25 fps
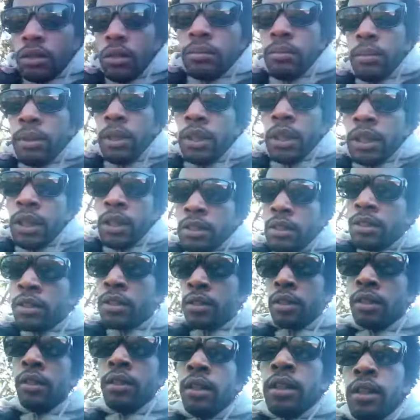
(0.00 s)

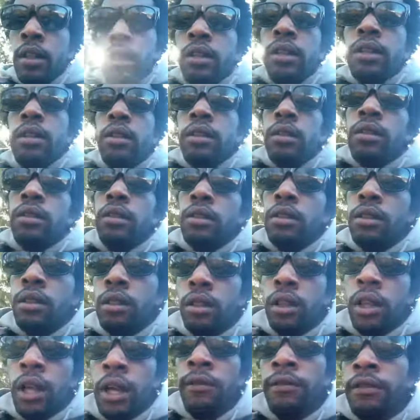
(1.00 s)
Because
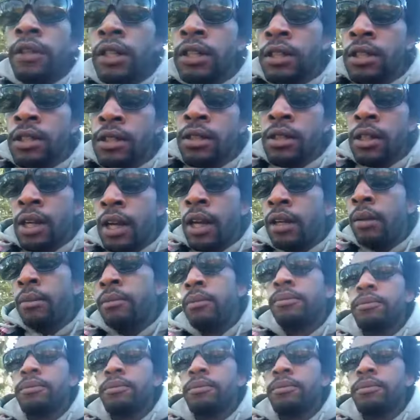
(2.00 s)
life doesn't stop.